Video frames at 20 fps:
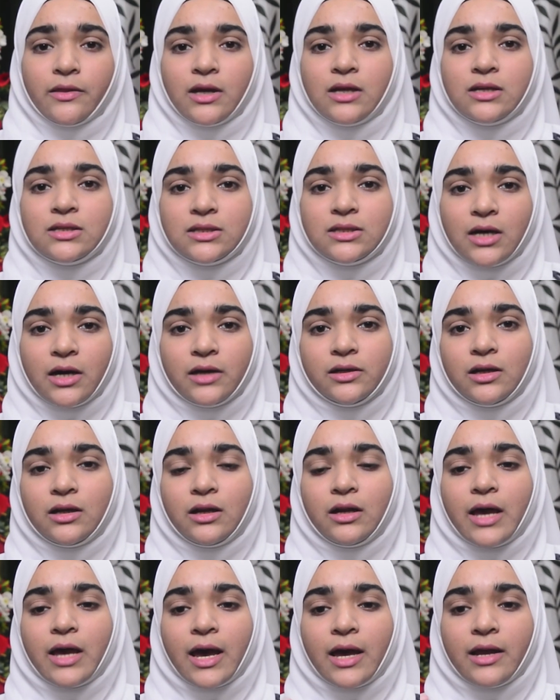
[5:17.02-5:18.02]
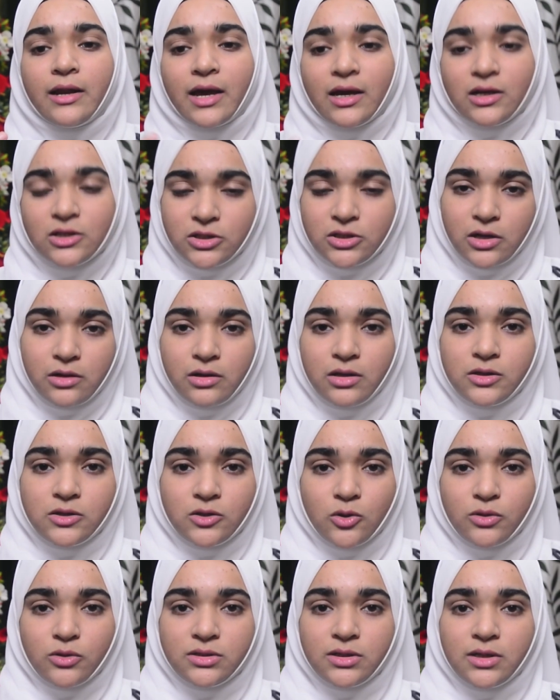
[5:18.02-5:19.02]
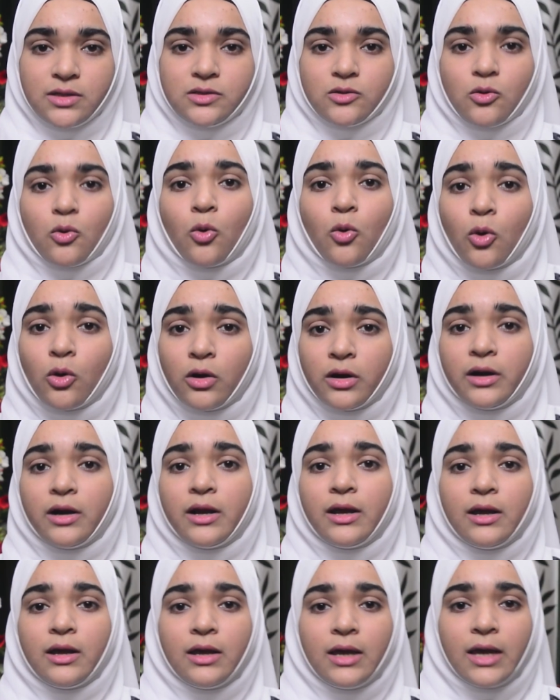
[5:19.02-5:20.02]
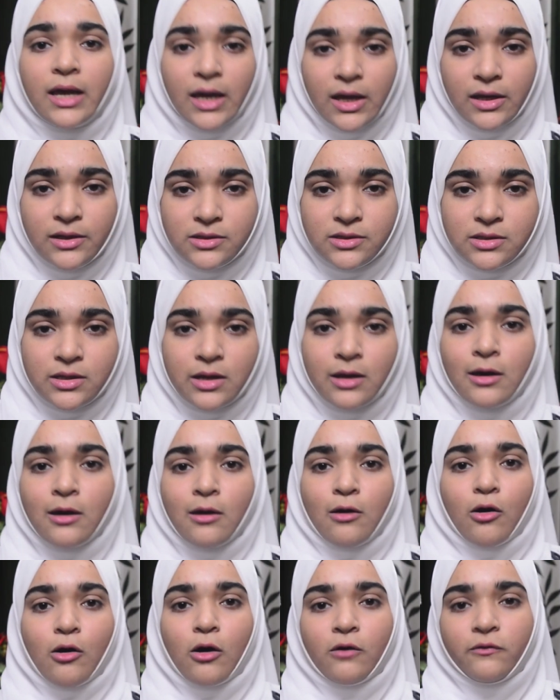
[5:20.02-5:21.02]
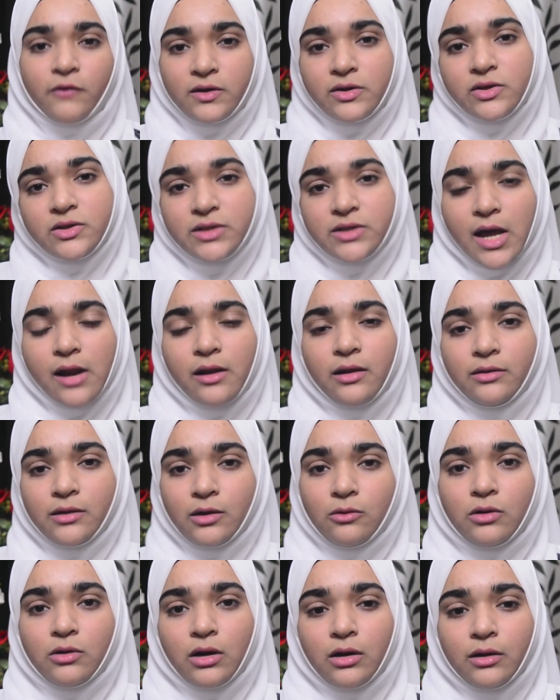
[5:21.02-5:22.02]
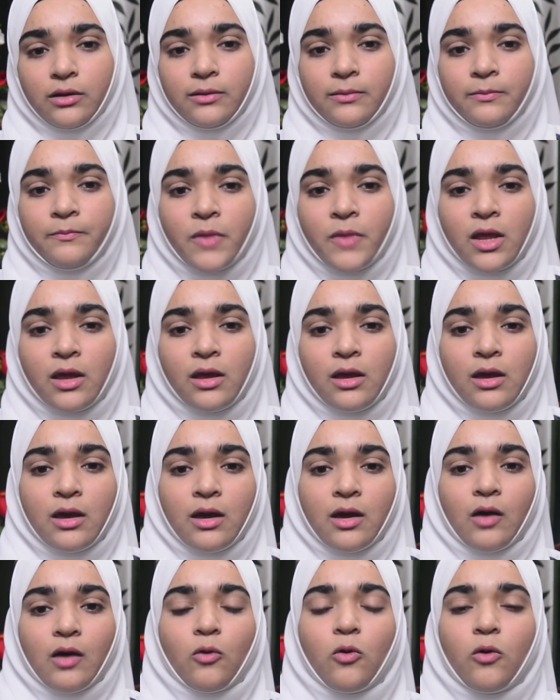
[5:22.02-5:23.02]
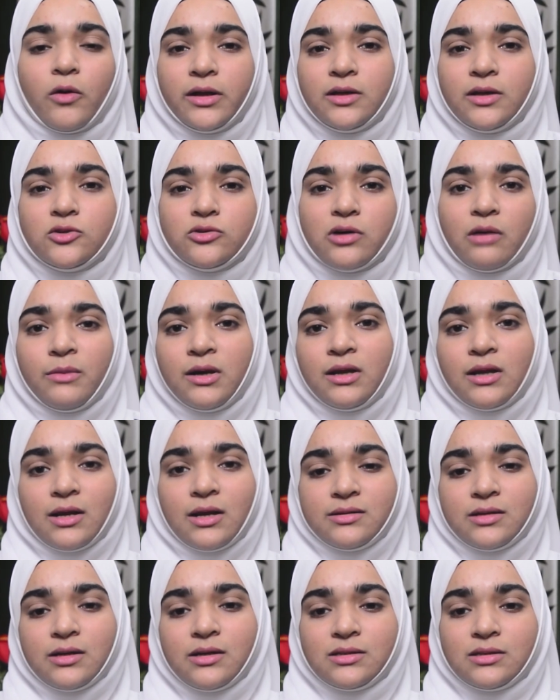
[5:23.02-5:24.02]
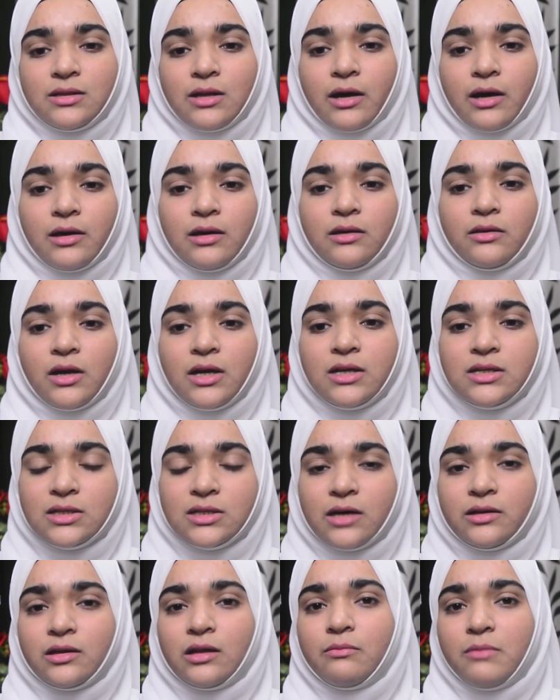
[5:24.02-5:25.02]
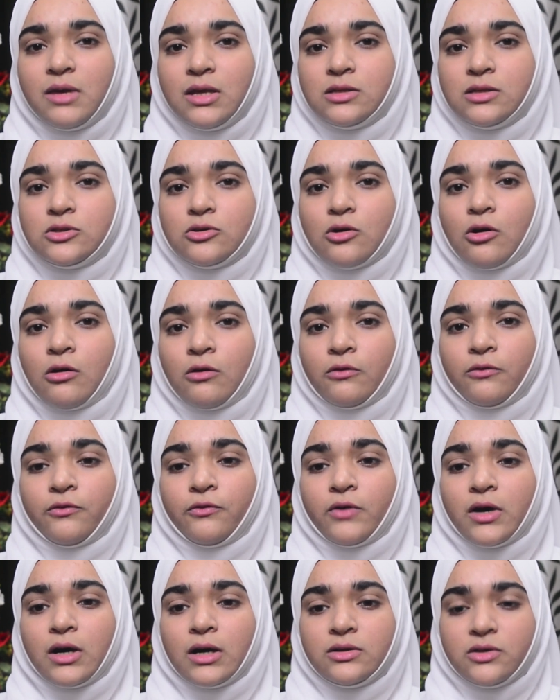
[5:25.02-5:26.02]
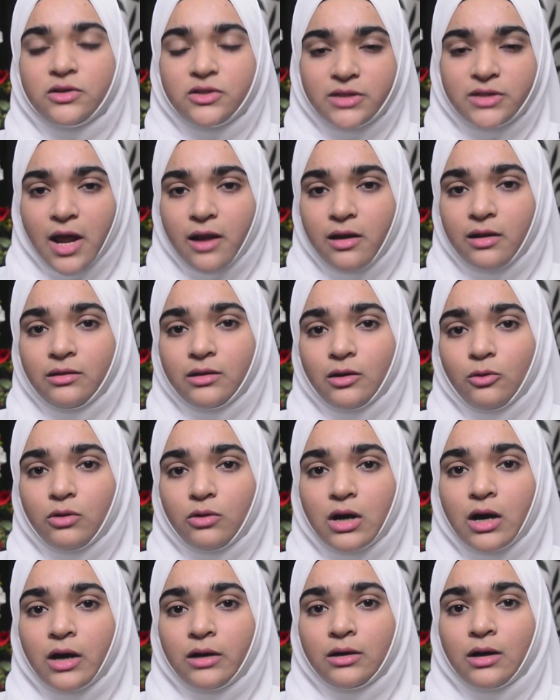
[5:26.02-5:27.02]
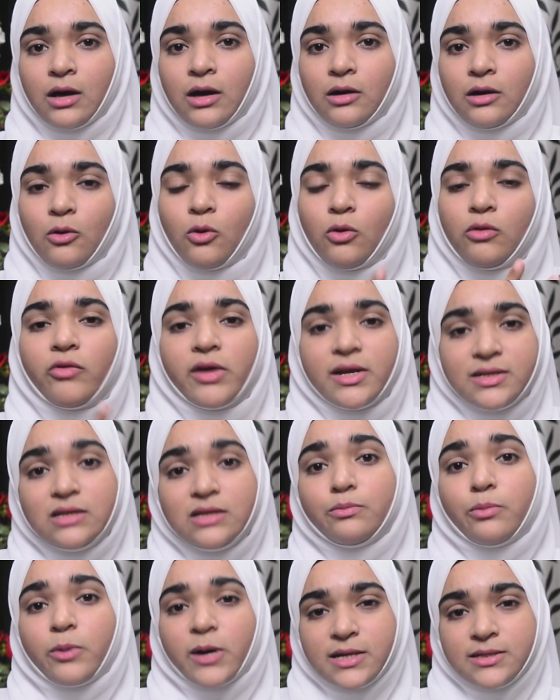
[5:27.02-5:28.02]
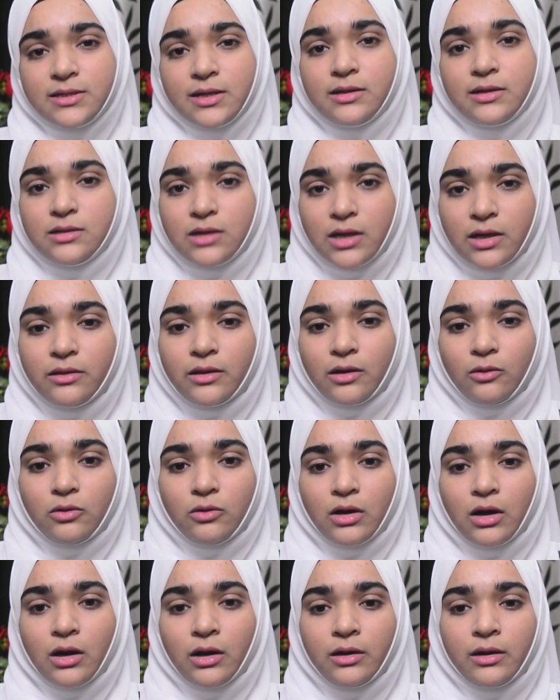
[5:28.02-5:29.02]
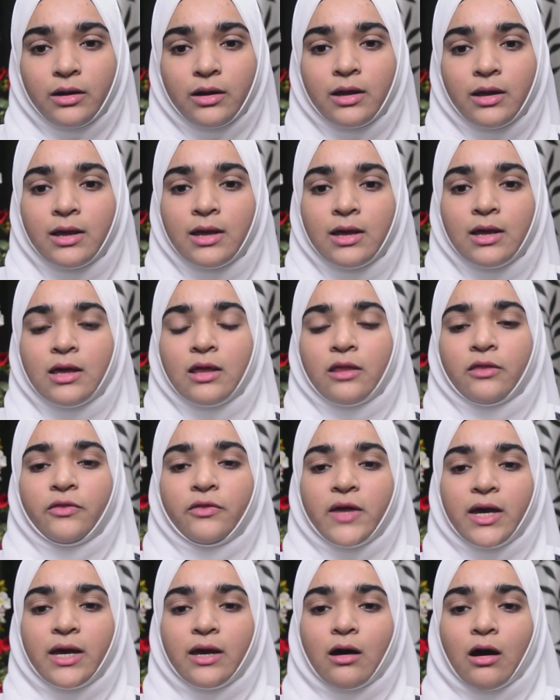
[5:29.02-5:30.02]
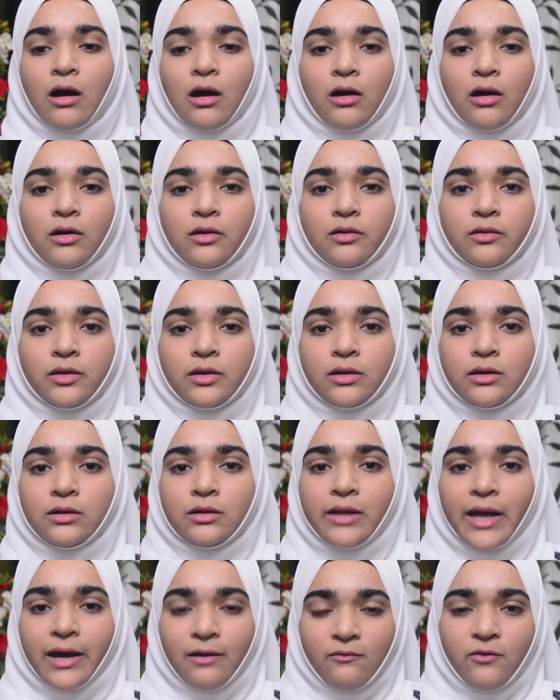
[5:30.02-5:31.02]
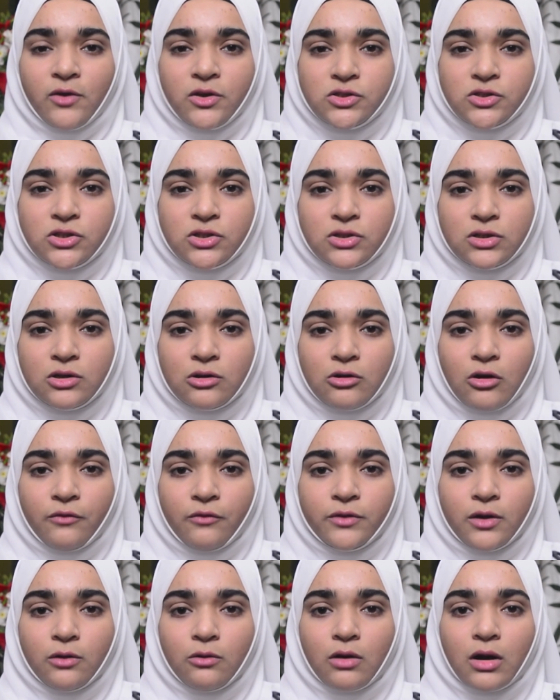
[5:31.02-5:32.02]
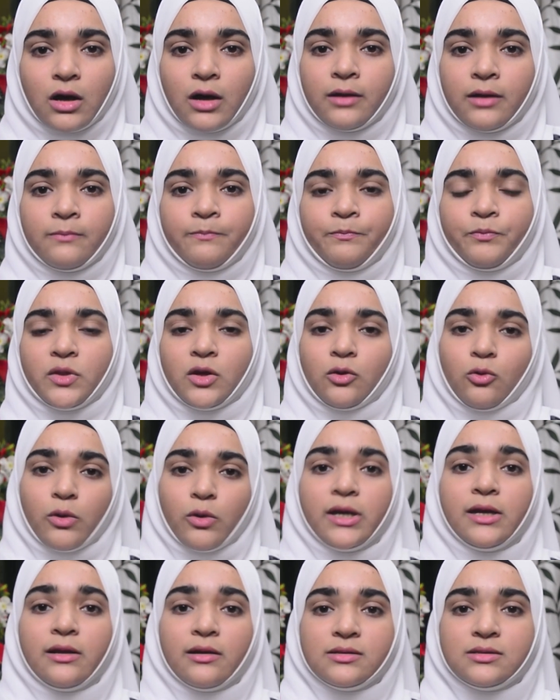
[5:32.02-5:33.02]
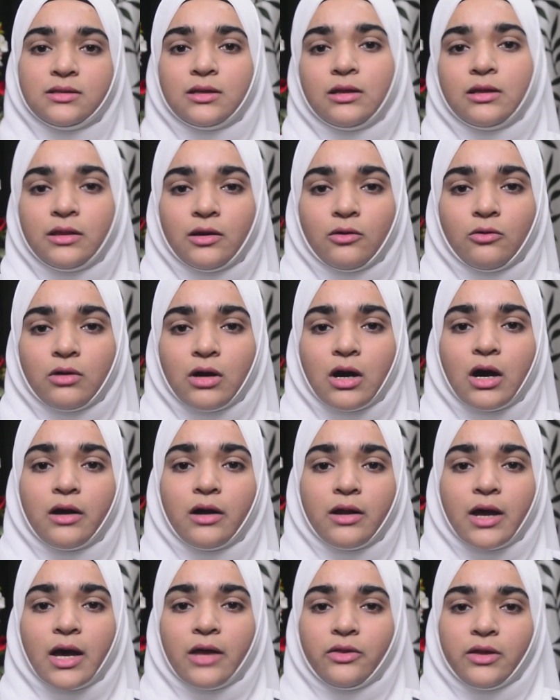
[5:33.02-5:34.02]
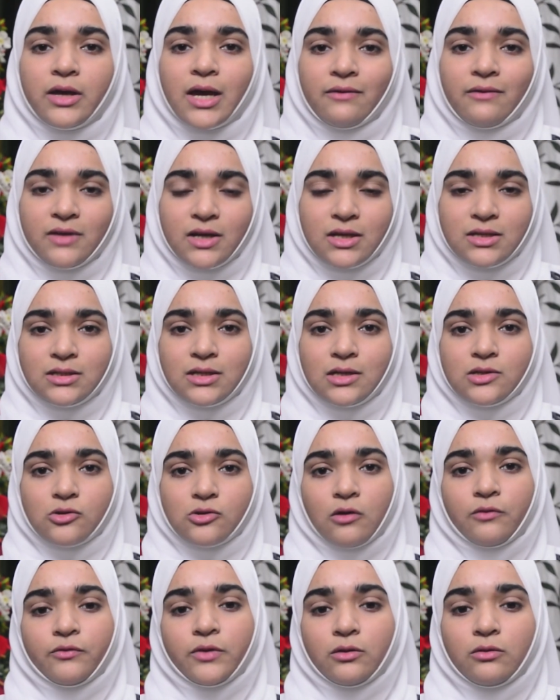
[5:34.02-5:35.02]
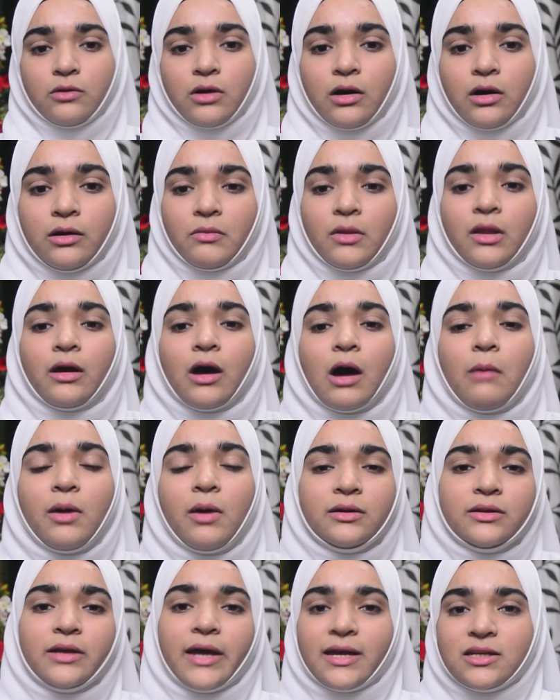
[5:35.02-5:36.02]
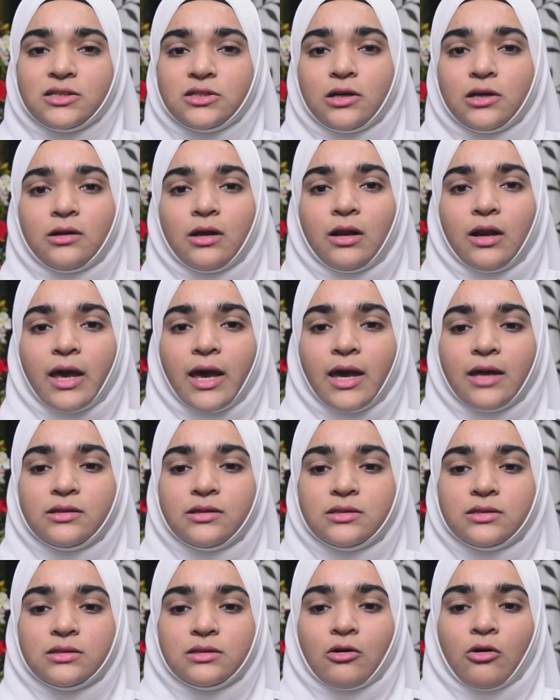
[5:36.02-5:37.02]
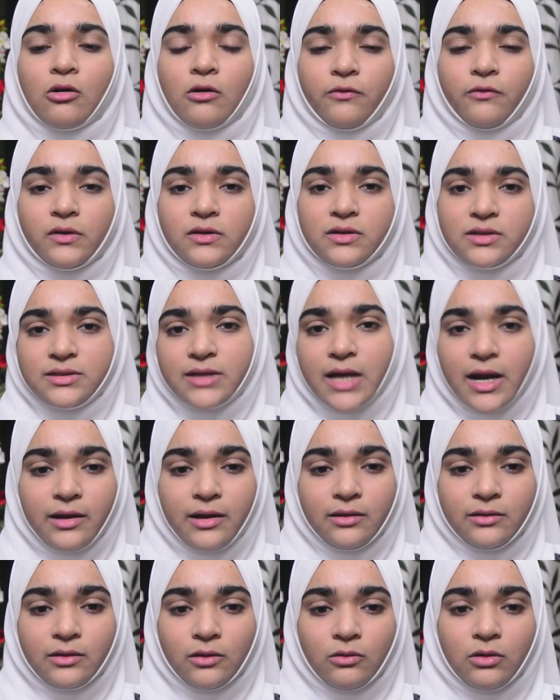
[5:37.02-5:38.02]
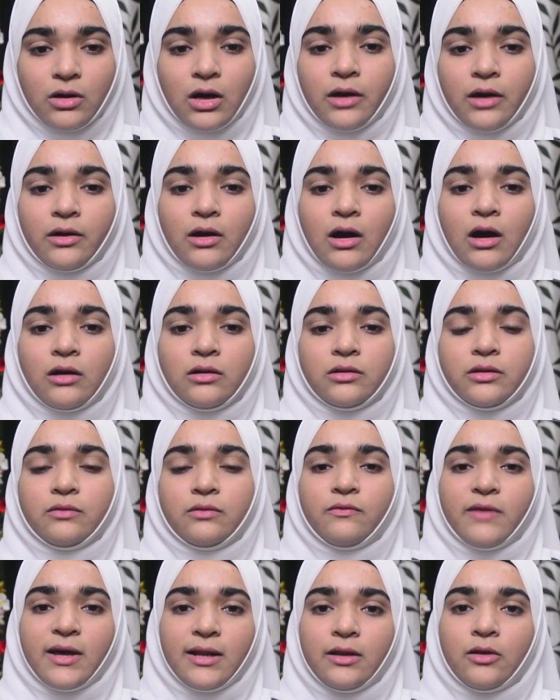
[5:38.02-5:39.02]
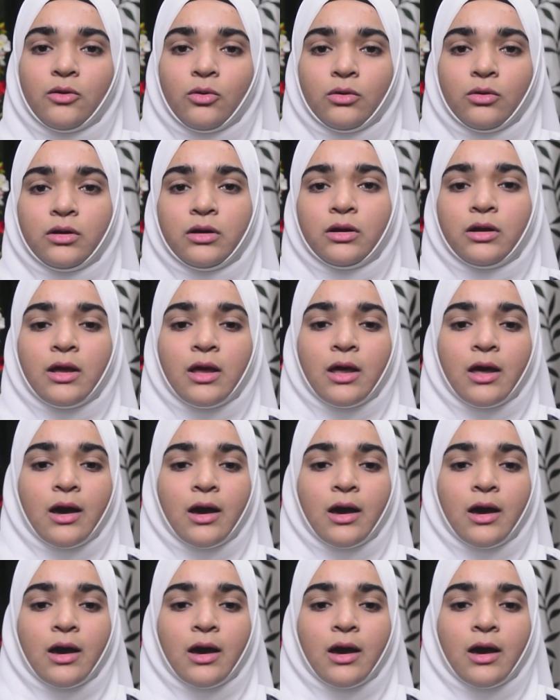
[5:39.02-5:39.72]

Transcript: the internal and external sources or aids of understanding the Qur'an. According to Amin, Ahsan, Islahi, the internal means of understanding the Qur'an are already present in the Qur'an. They are the language of the Qur'an, the coherence in the Qur'an, and the evidences of the Qur'an. Among the external aids of understanding the Qur'an are the well-known